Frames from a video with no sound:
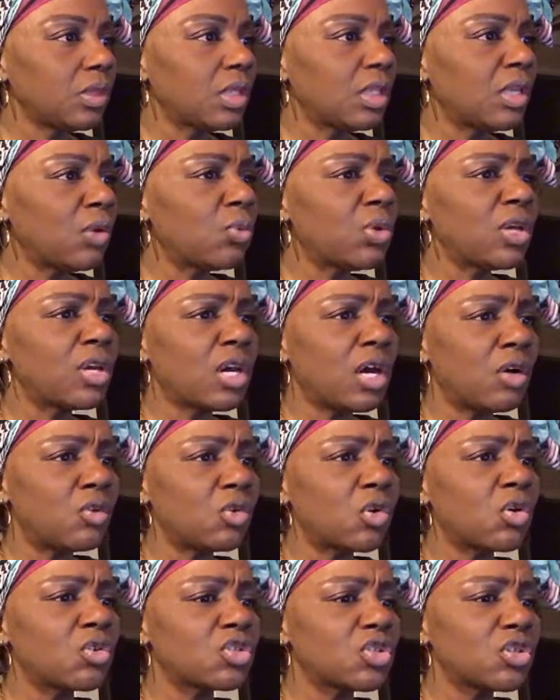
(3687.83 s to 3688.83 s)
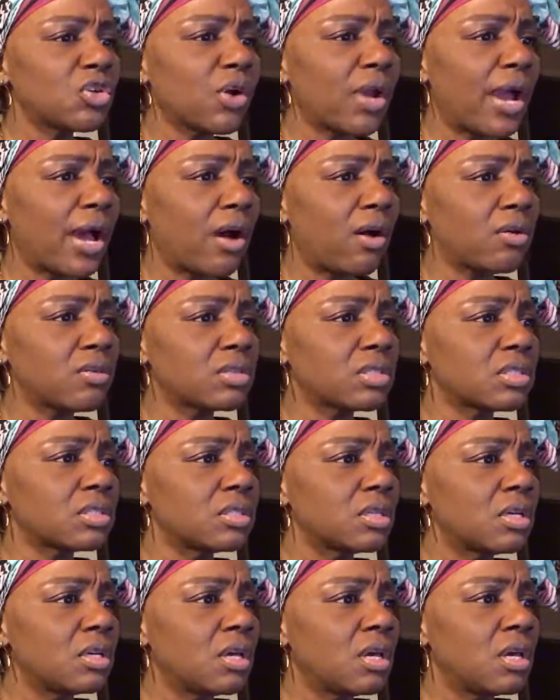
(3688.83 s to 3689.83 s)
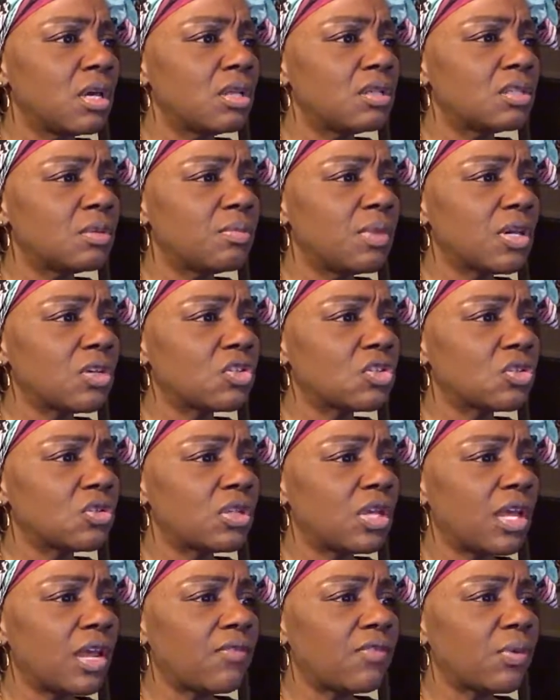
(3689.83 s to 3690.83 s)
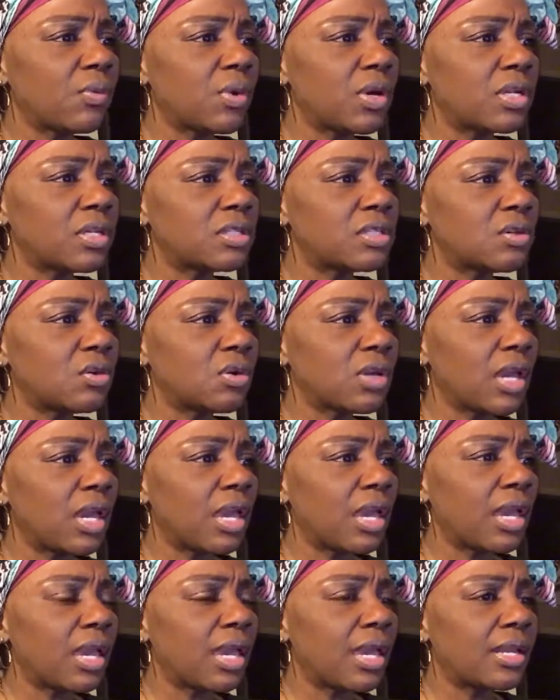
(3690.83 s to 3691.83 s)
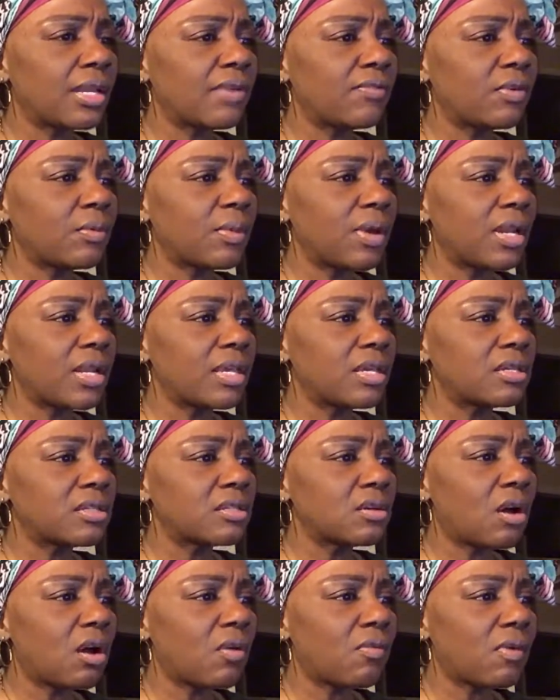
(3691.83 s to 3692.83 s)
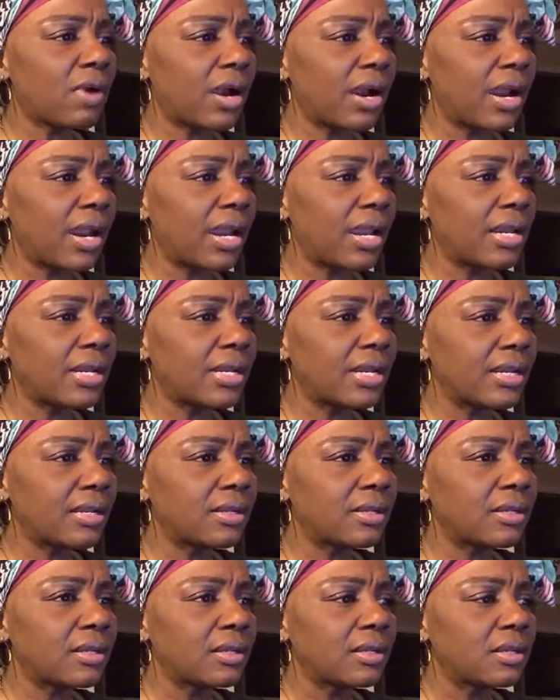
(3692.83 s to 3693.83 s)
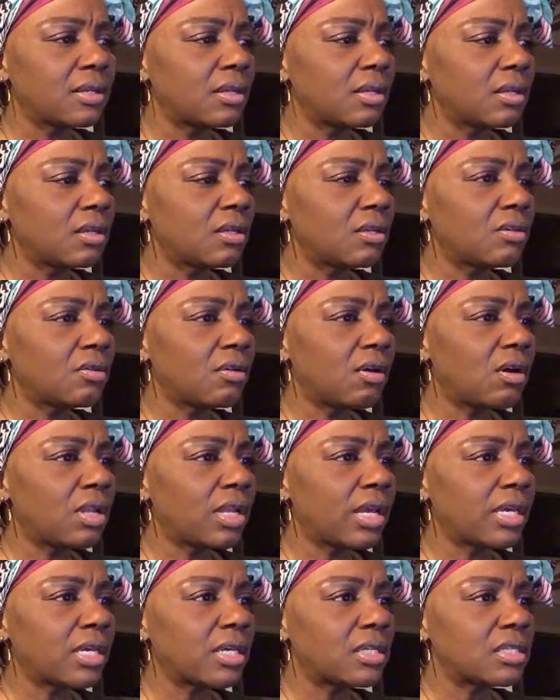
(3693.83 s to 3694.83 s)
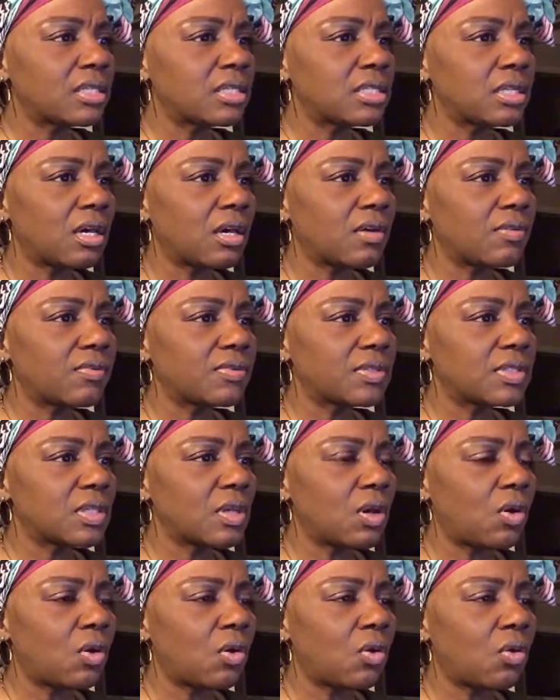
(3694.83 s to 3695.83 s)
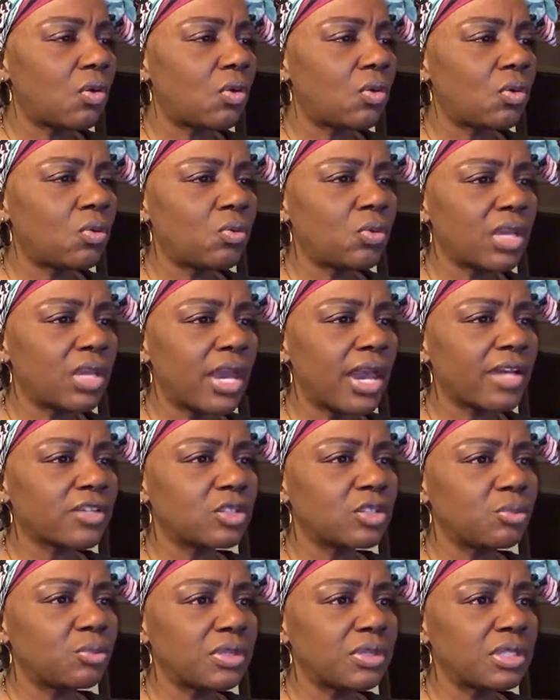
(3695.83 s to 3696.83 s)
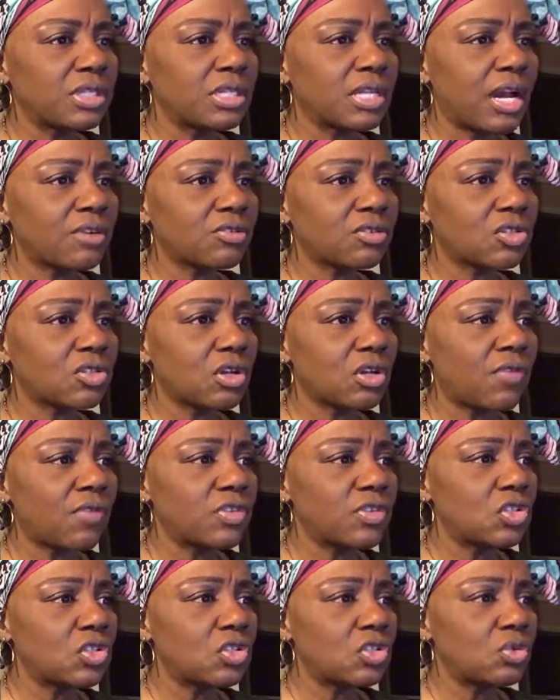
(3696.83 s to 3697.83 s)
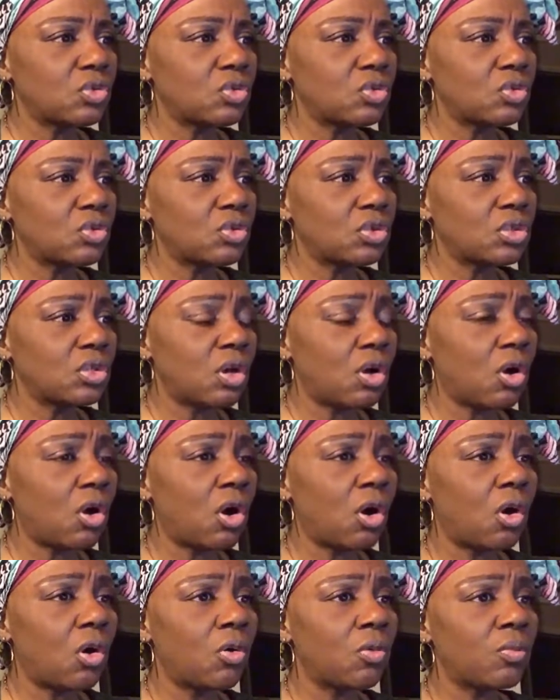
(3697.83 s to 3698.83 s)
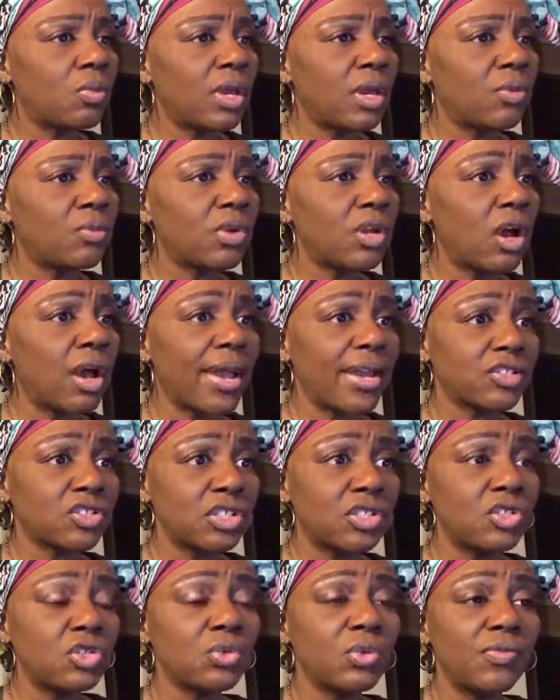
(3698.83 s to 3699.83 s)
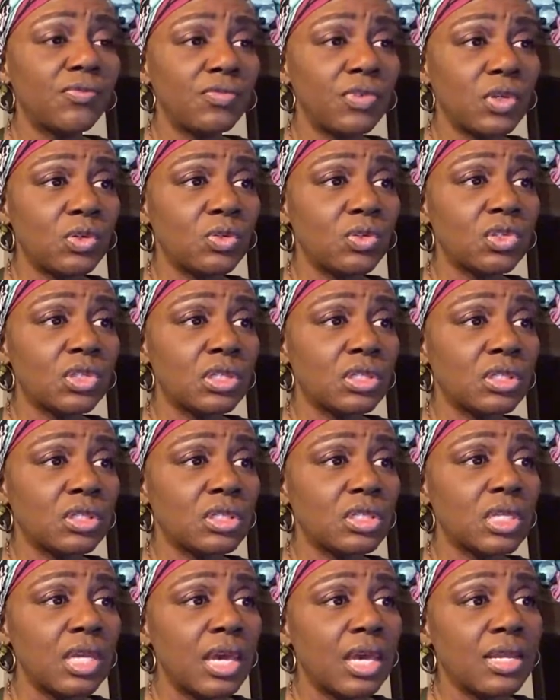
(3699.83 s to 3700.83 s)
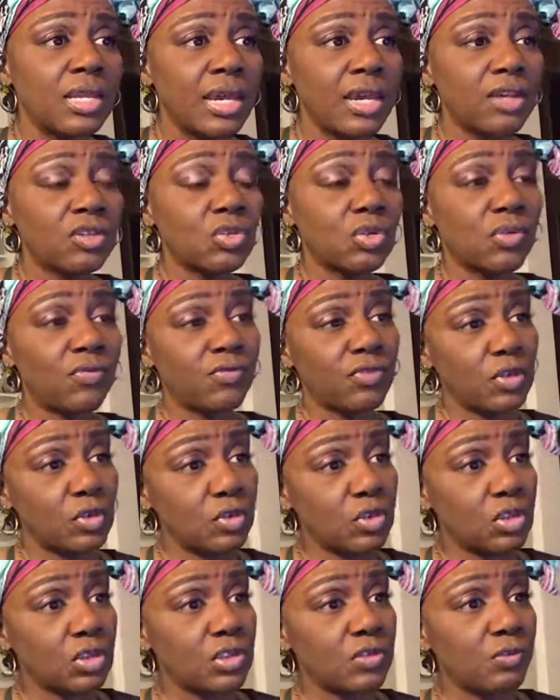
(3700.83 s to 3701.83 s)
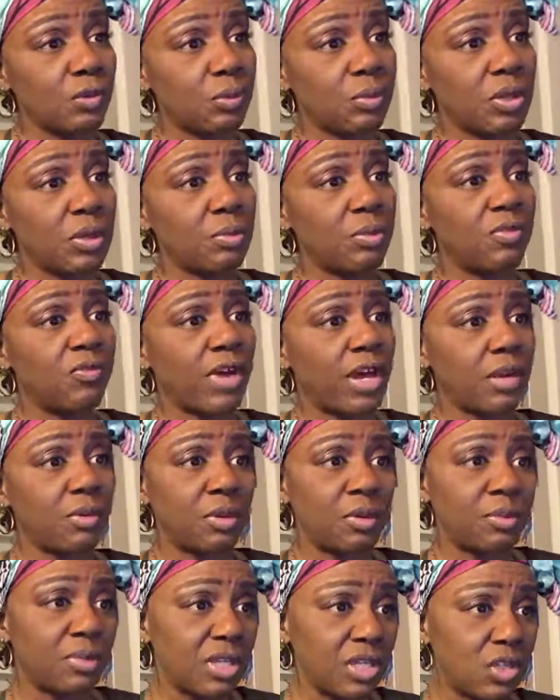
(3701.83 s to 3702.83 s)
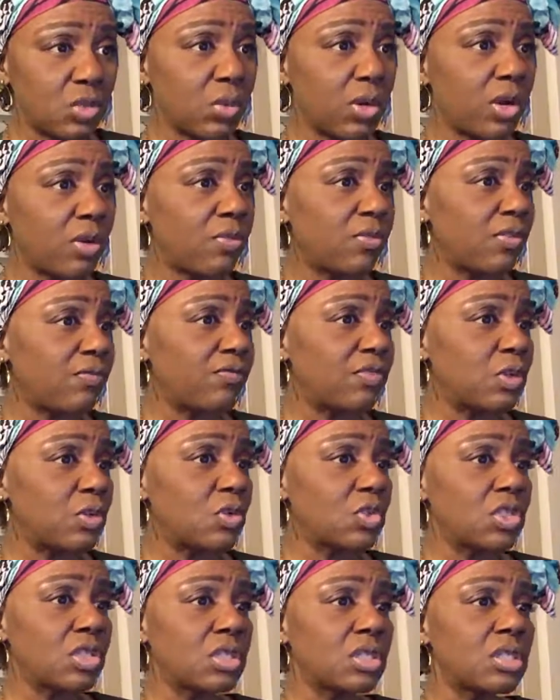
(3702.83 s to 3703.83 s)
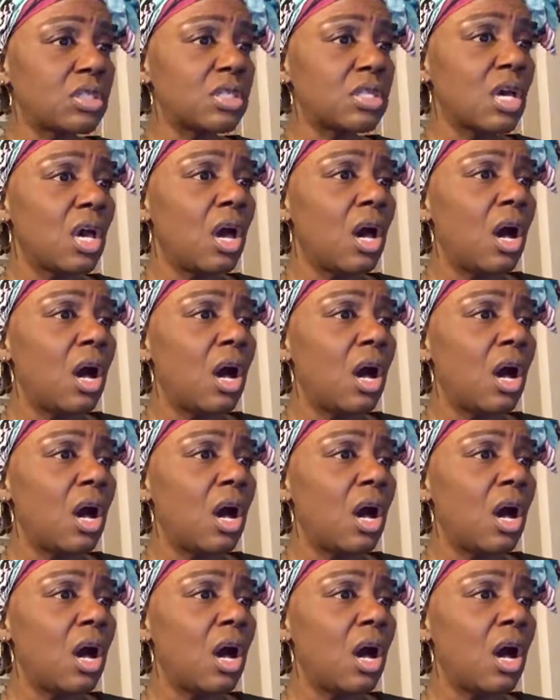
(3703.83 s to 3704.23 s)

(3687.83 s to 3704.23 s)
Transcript: go to your house to make sure that everyone is okay and everybody is all right, and all that good stuff. So we actually bring the doctor's office to the home, and we actually do infusions, natural infusions for people, vitamin B12 infusions.